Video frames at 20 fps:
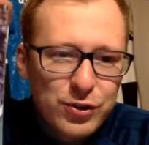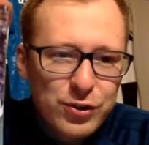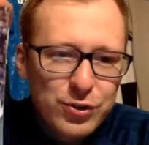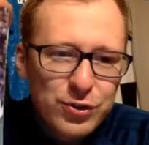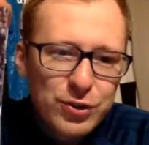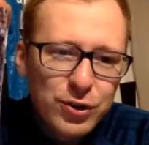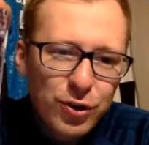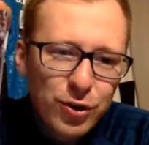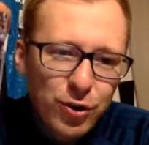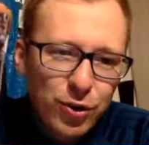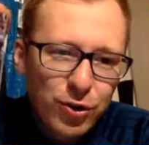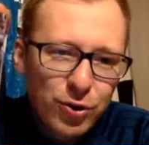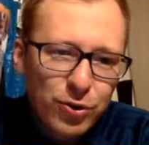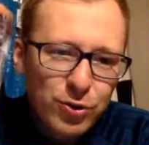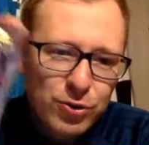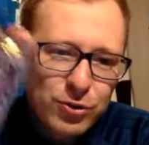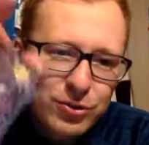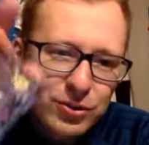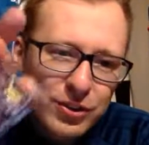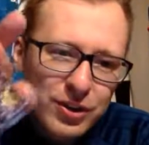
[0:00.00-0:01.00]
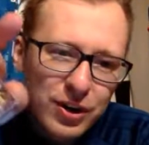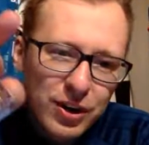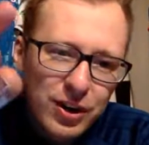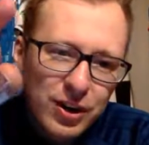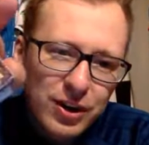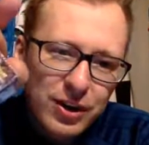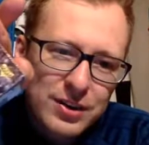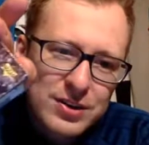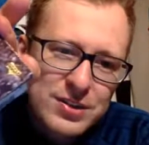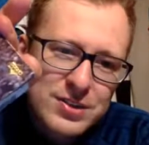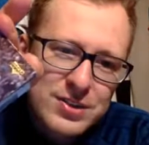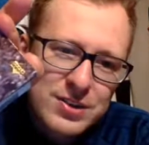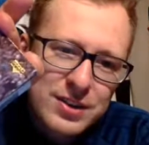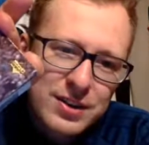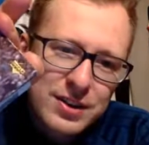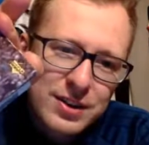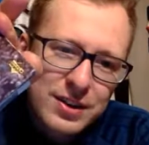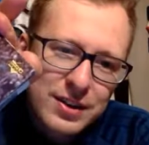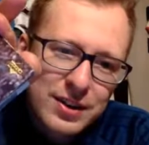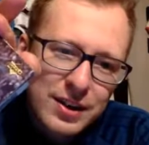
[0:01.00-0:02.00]
good old cards.
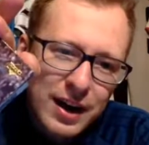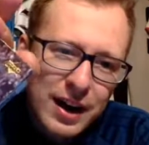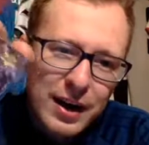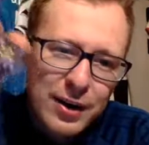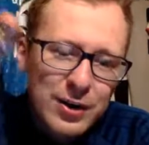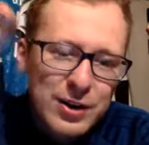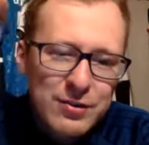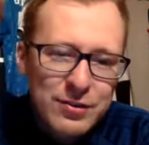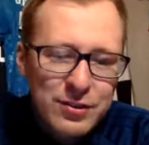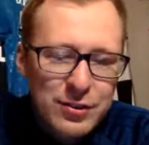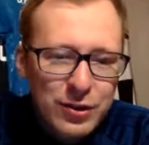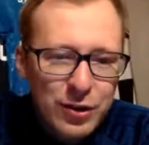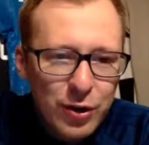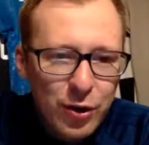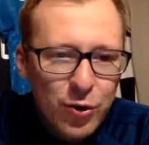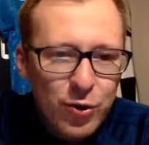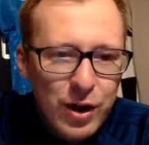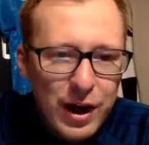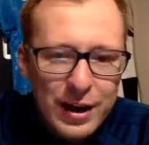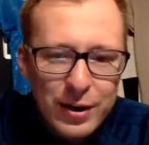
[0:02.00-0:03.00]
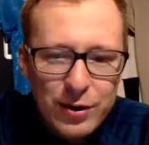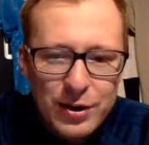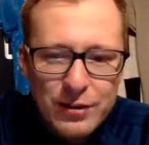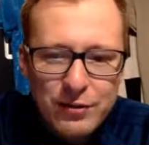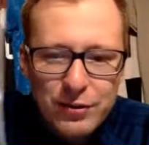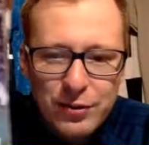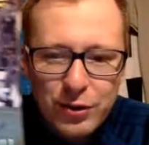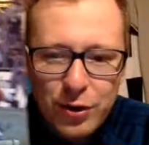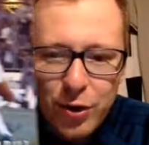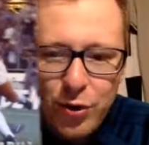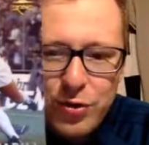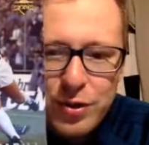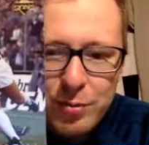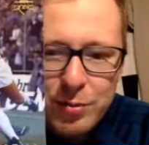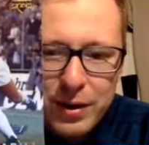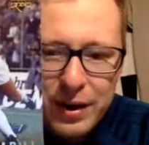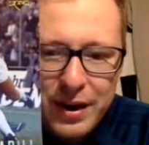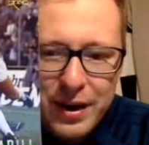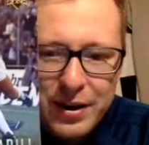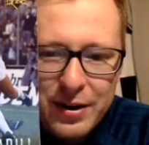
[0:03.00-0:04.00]
I don't even know the
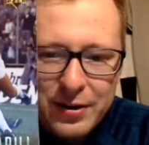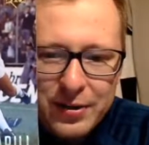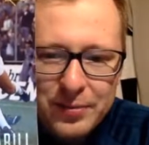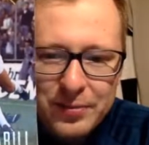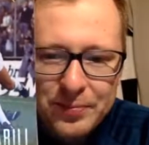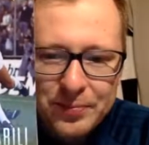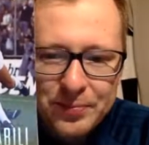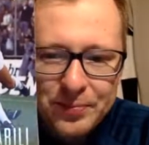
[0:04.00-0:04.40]
player.